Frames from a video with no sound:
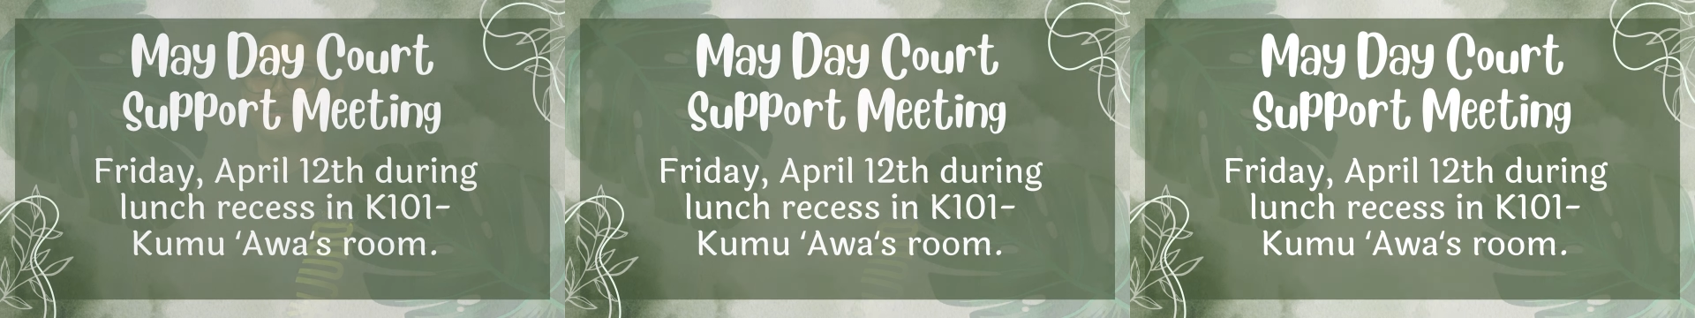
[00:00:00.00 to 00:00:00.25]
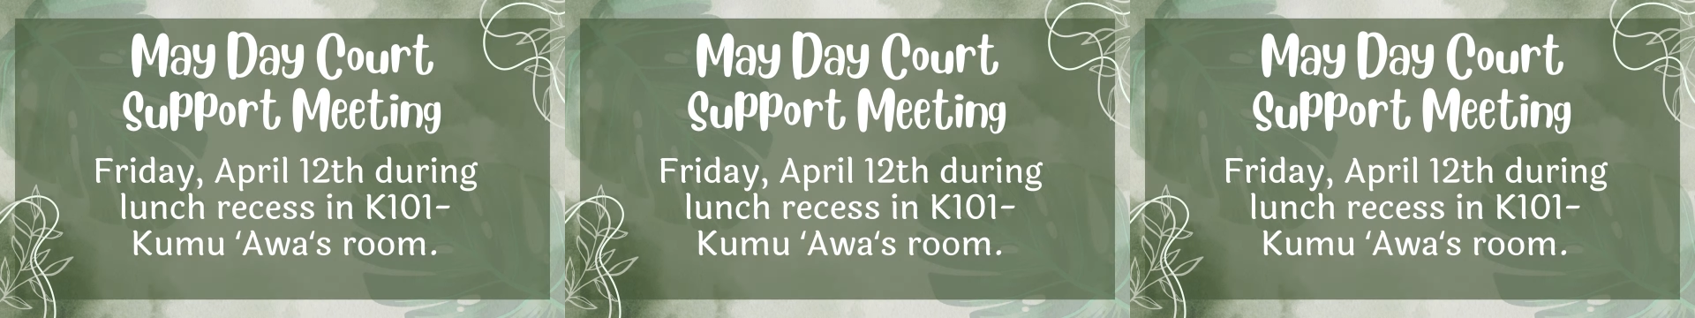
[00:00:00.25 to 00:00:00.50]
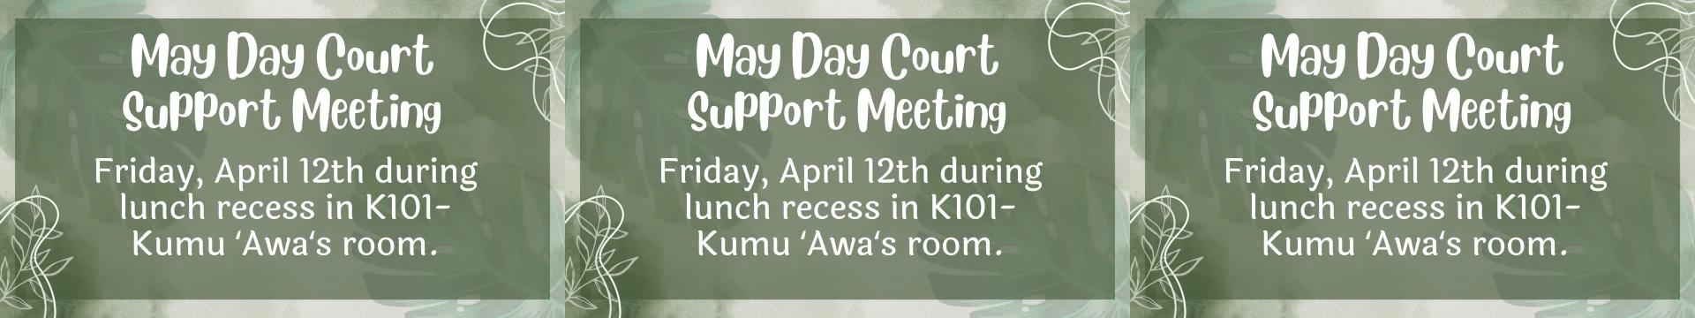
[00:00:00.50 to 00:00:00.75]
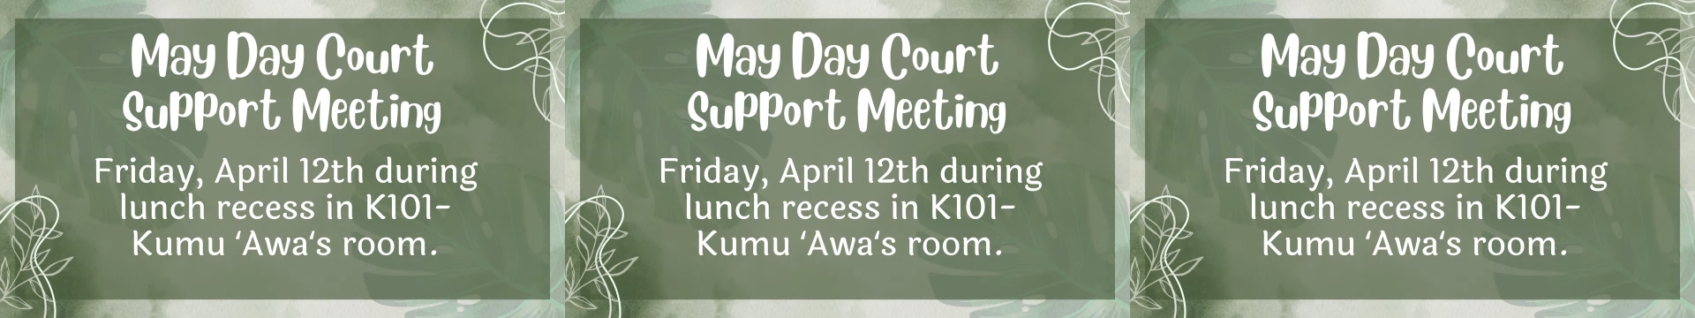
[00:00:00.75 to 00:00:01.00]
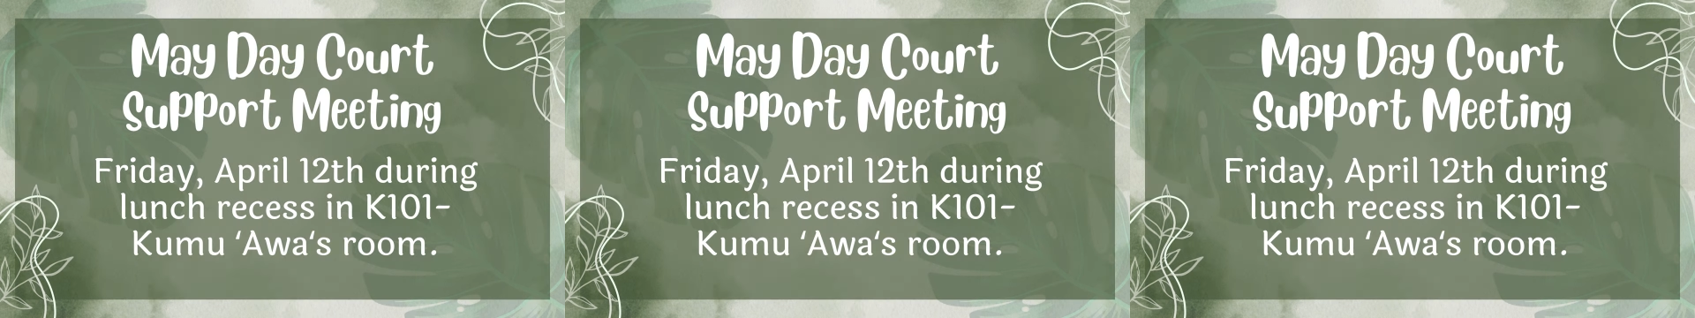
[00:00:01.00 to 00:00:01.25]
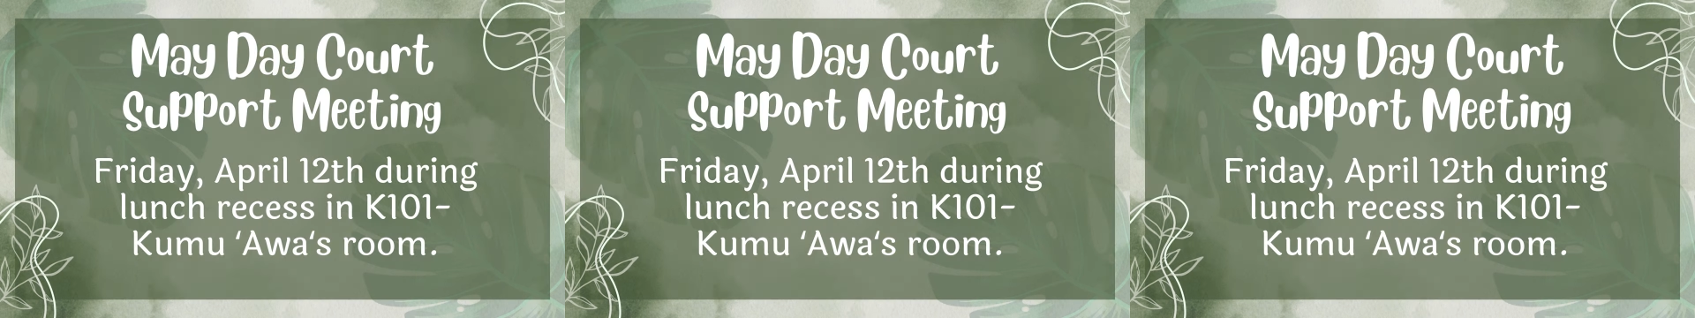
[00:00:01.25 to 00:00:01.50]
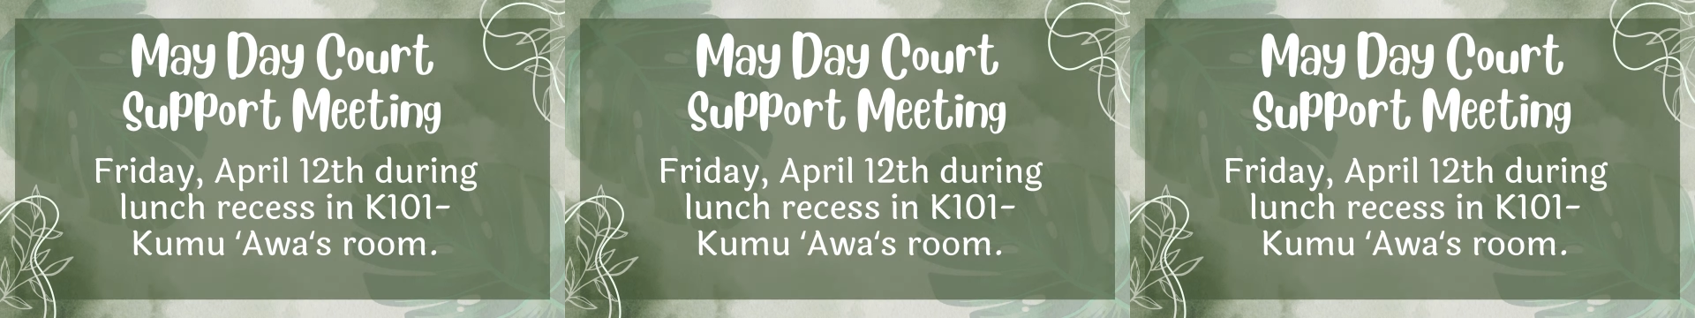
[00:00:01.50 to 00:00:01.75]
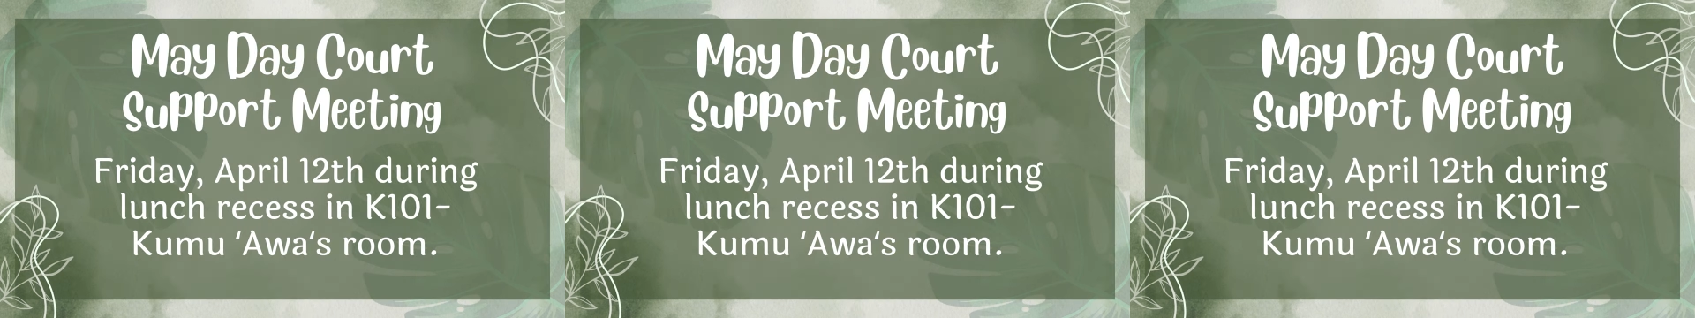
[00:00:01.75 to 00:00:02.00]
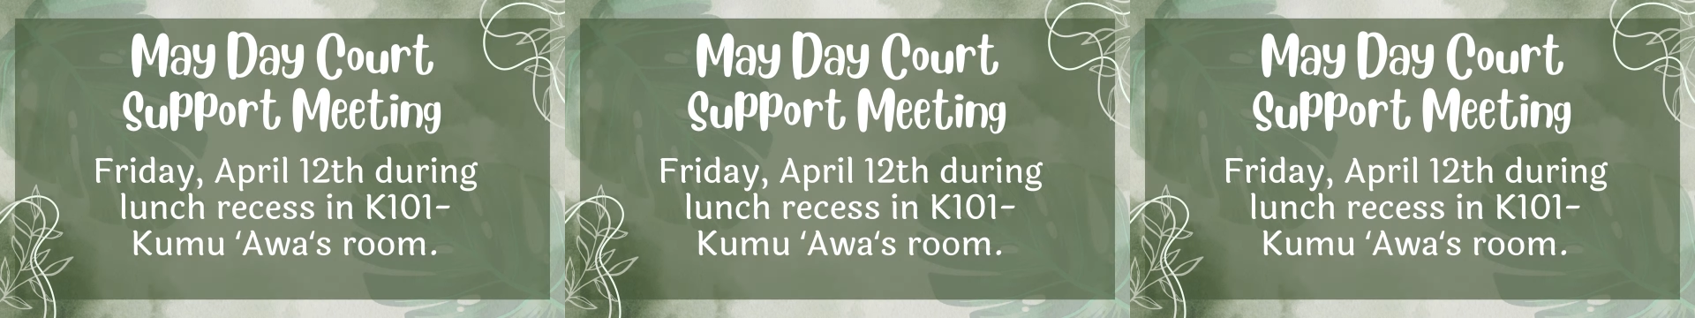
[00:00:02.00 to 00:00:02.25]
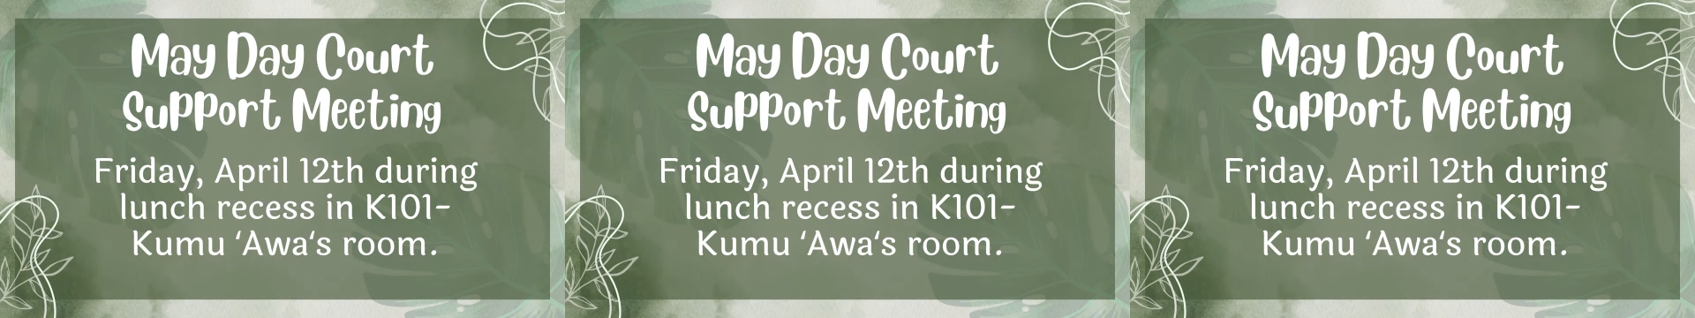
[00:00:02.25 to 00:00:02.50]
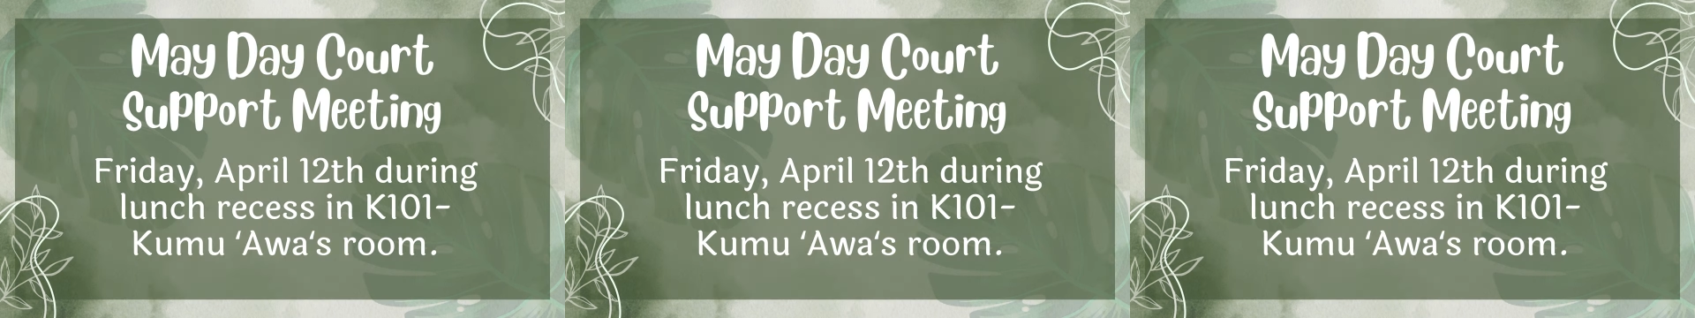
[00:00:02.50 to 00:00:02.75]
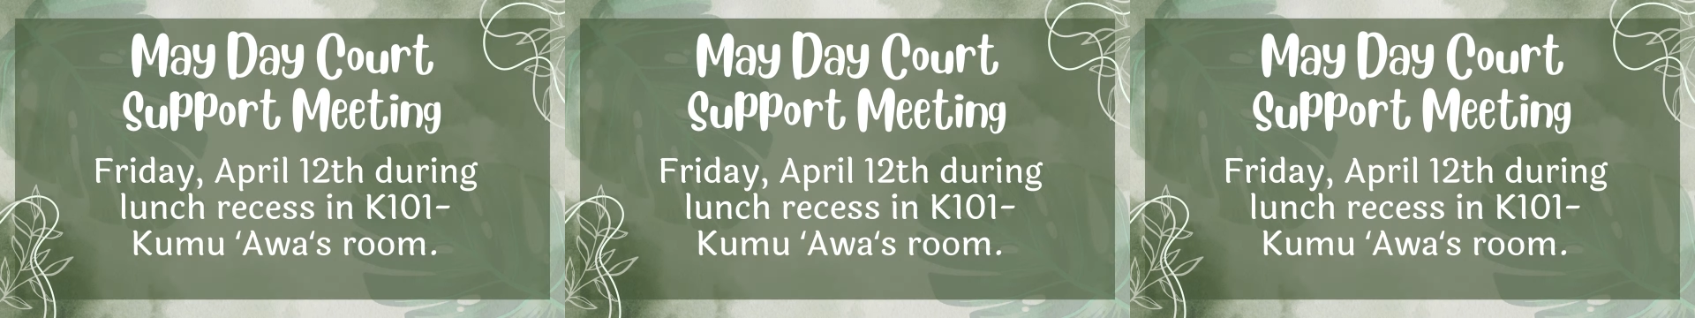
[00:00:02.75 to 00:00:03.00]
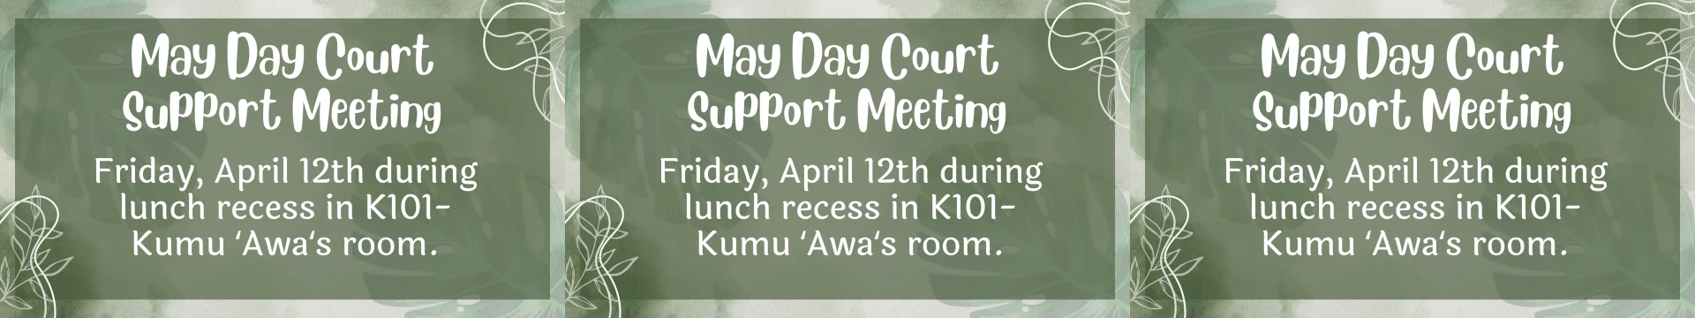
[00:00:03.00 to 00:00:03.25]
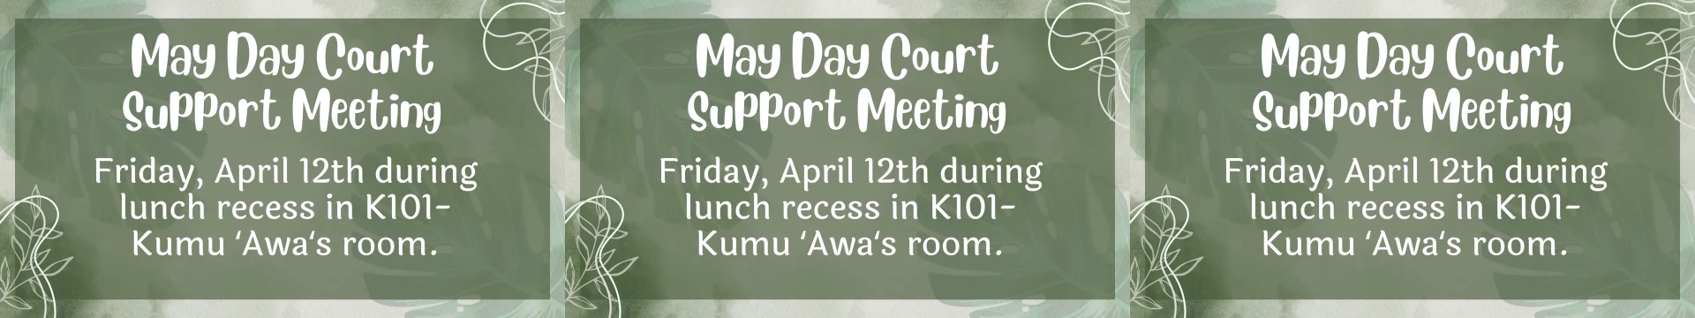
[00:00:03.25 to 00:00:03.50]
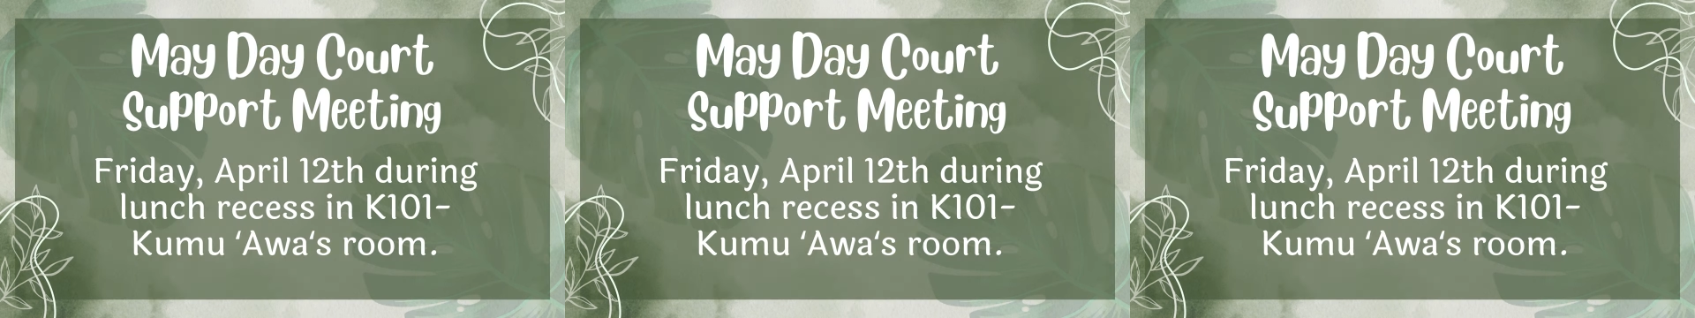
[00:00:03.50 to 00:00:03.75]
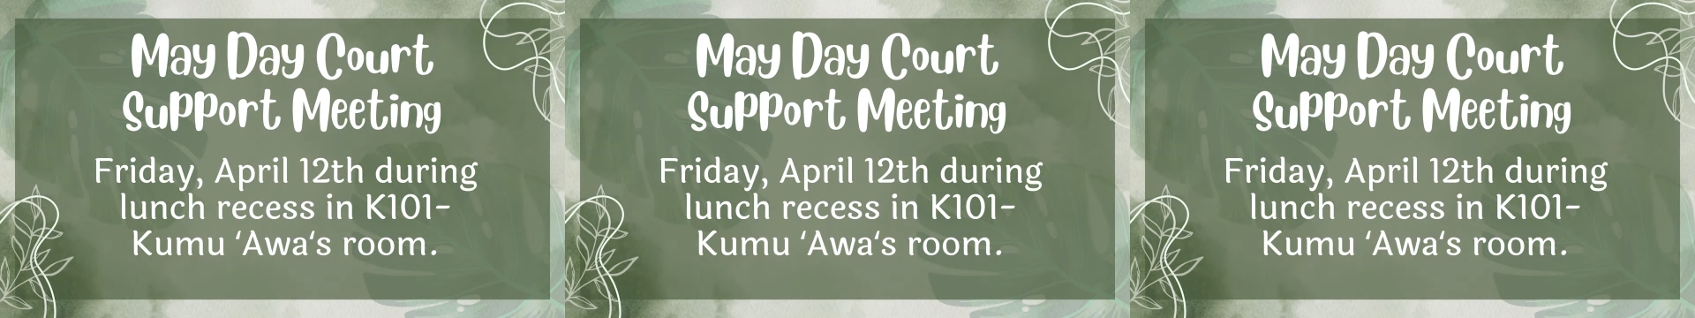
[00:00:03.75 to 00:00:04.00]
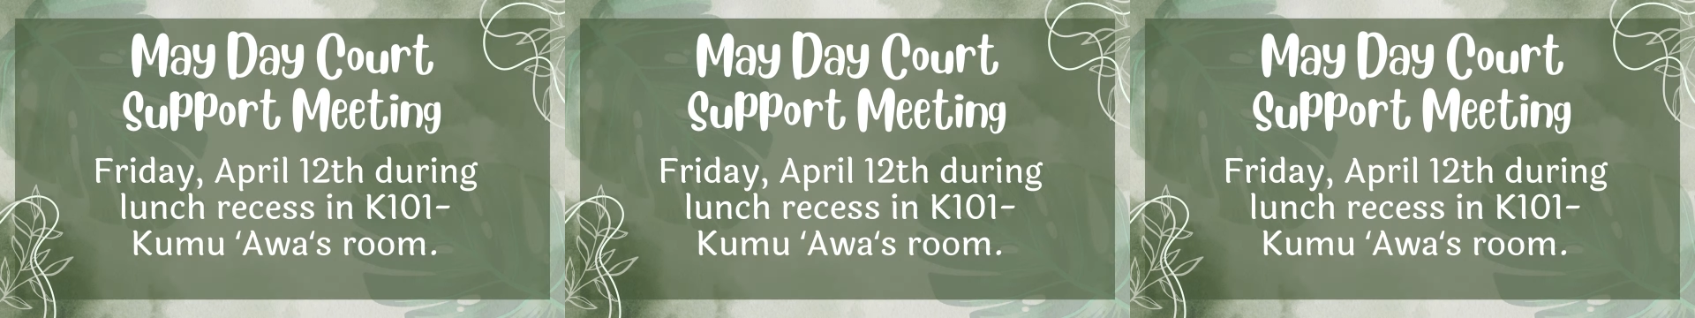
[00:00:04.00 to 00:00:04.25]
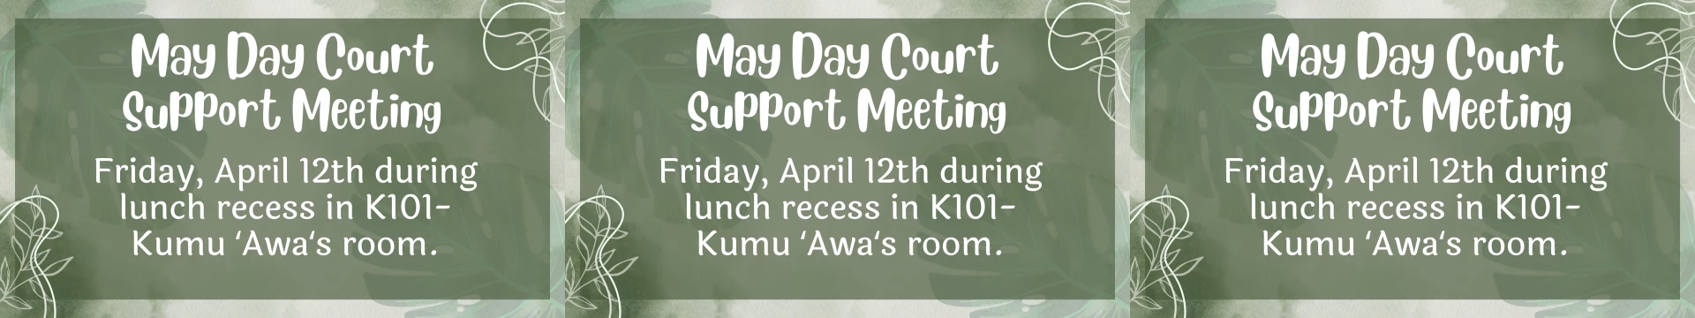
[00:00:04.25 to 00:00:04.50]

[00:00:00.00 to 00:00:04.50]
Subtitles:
Nobody's mouth can be seen.